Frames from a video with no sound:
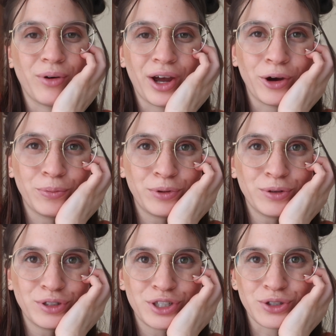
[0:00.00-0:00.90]
I hope you
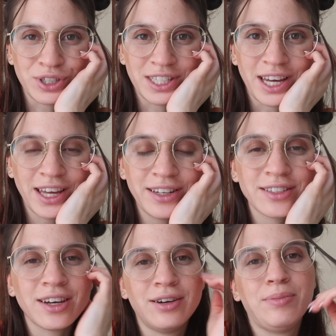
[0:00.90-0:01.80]
enjoyed it.
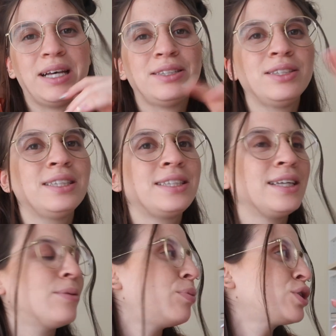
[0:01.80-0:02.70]
As you can
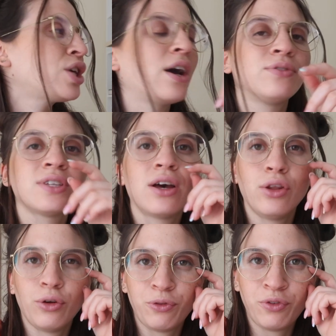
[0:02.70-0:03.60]
see, the bookshelves are
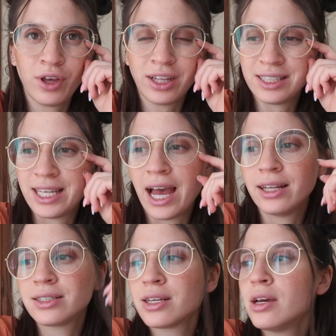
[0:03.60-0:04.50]
not filled
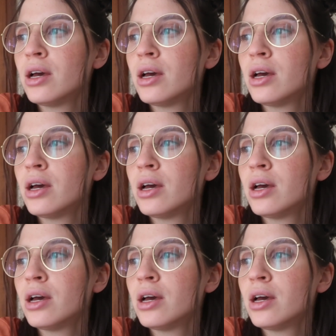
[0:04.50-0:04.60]
yet.